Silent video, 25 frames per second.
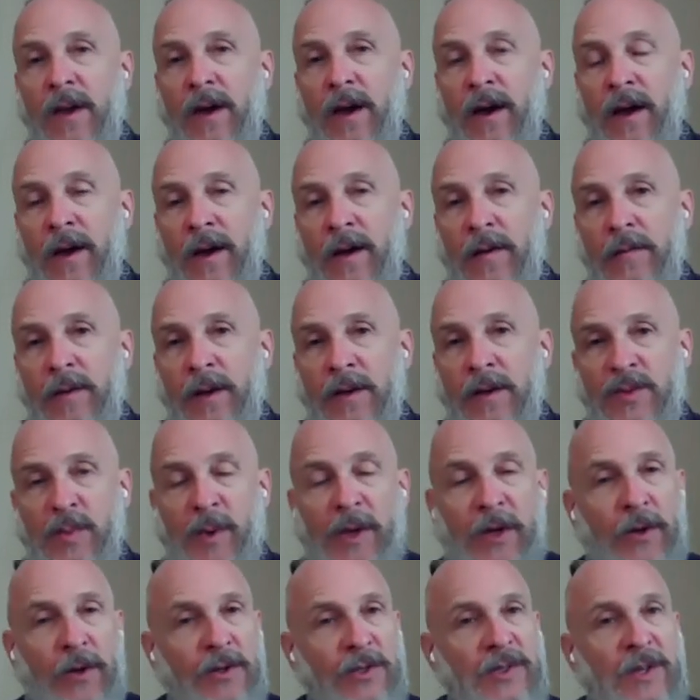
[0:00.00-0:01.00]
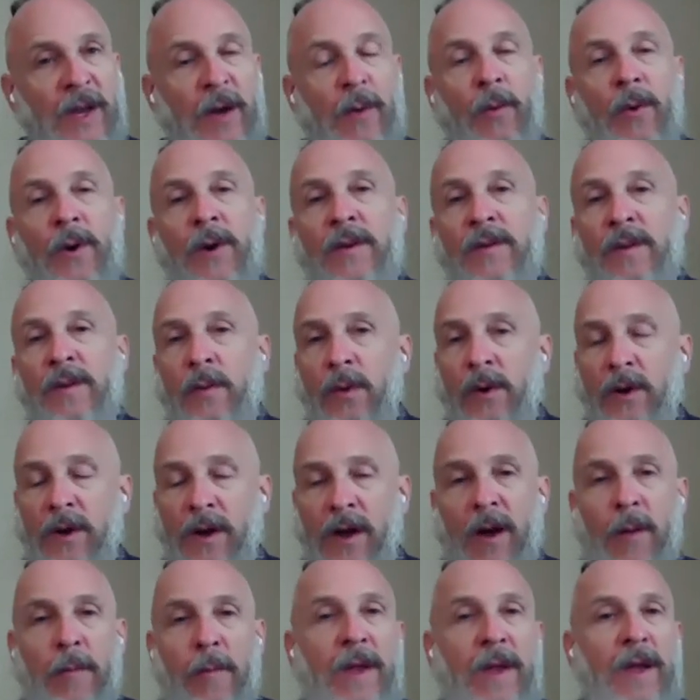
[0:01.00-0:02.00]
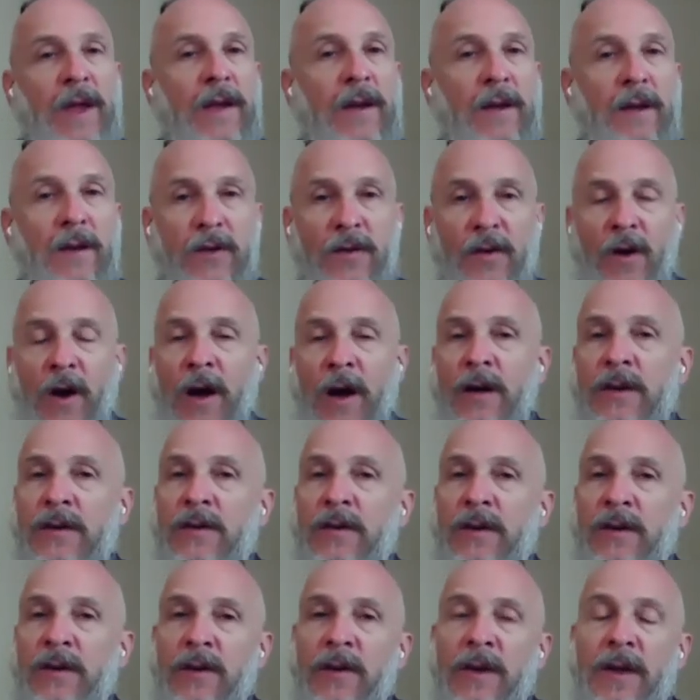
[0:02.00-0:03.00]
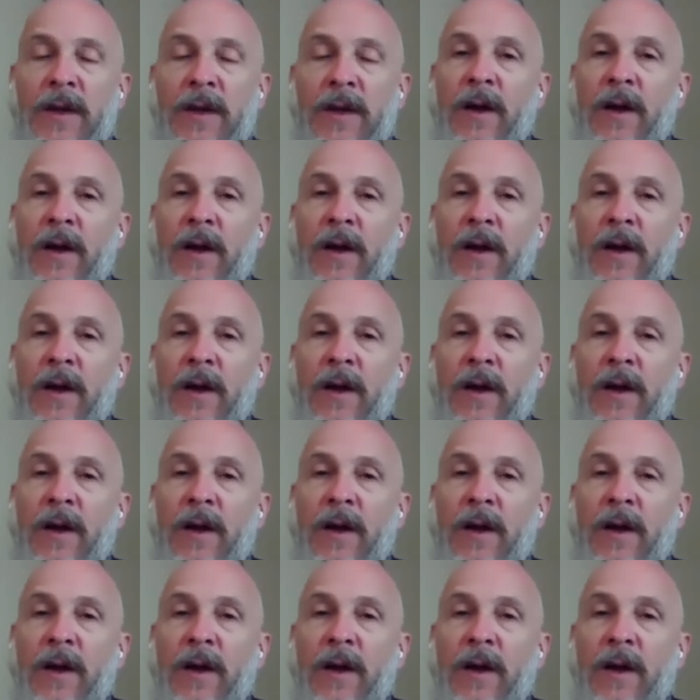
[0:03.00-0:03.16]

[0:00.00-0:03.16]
a speakers network that will come in and talk to